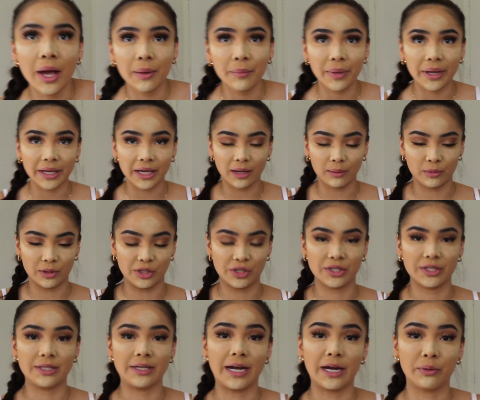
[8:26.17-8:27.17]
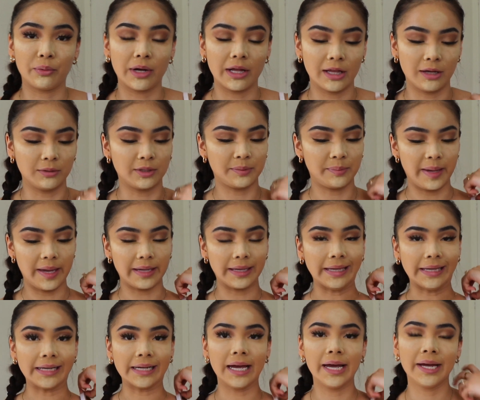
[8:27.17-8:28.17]
My camera just died while I was
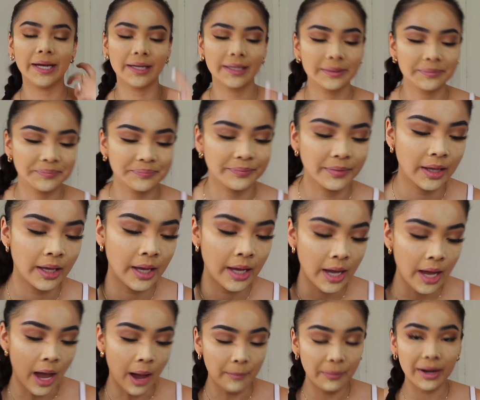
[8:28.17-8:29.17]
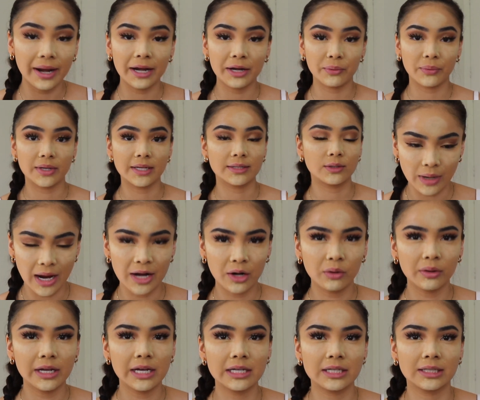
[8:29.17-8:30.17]
baking. But anyways, I
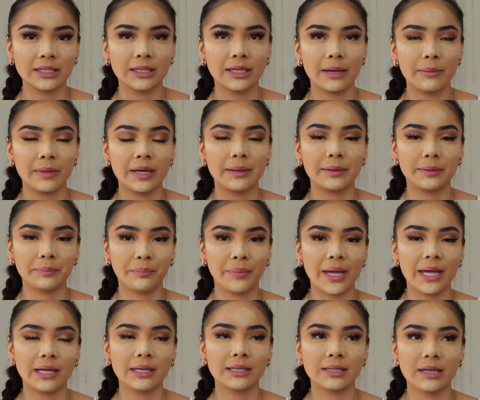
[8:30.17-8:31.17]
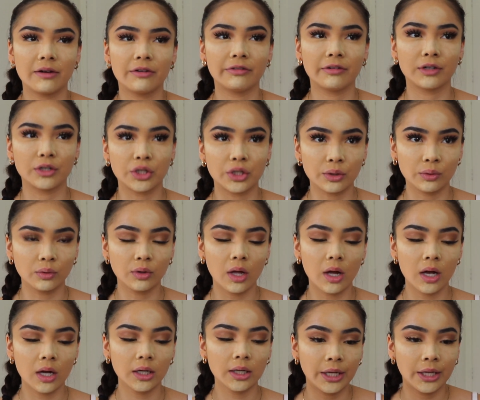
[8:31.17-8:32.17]
don't like to let my bake set for too
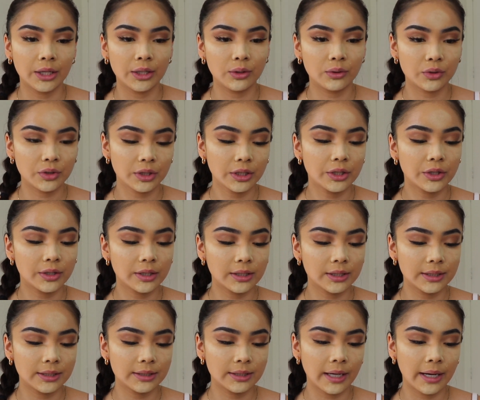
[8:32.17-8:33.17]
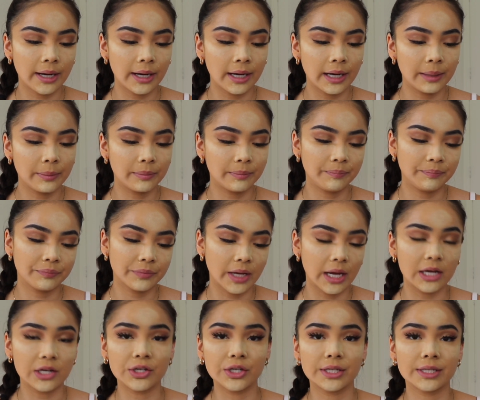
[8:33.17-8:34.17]
long. Usually during this time,
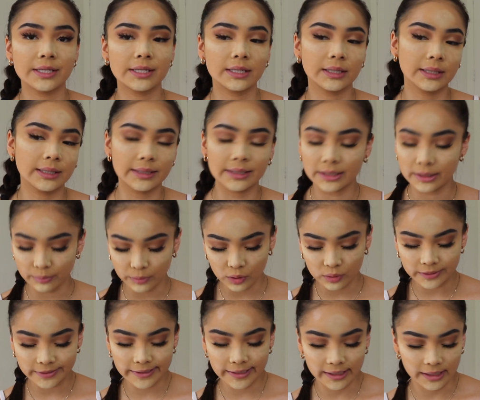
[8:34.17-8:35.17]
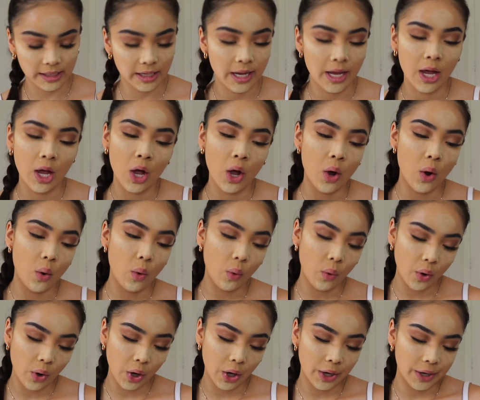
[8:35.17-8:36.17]
I just listen to music
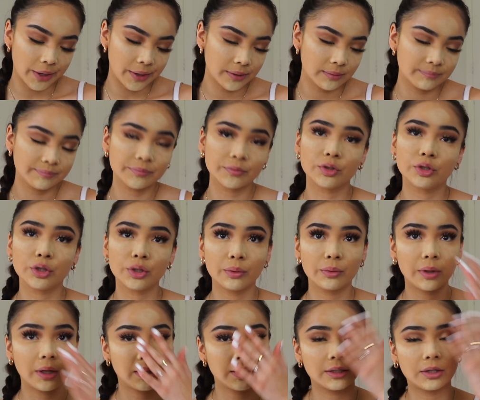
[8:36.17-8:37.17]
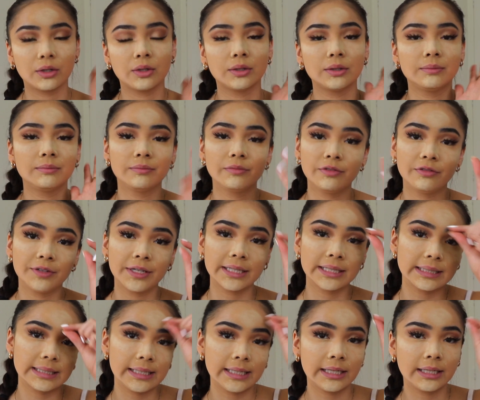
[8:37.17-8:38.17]
or do a little
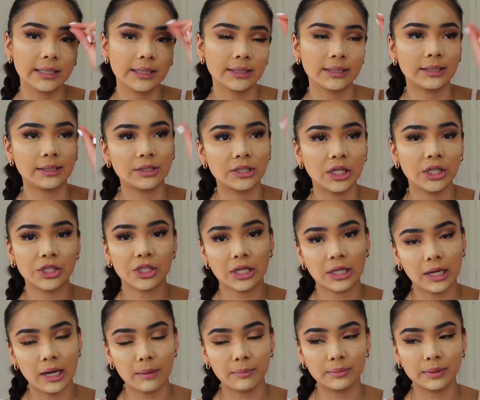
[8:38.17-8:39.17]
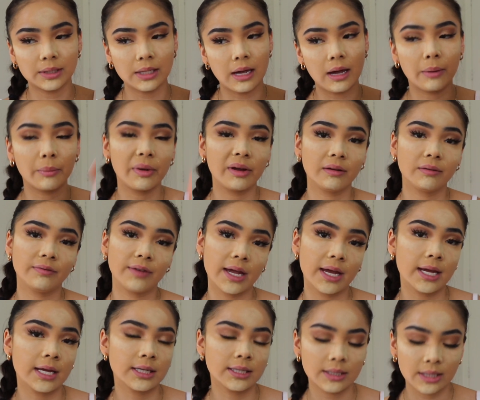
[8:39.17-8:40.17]
fixings and touching ups on my
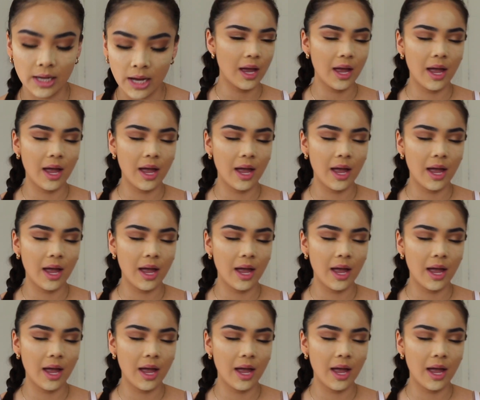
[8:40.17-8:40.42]
face.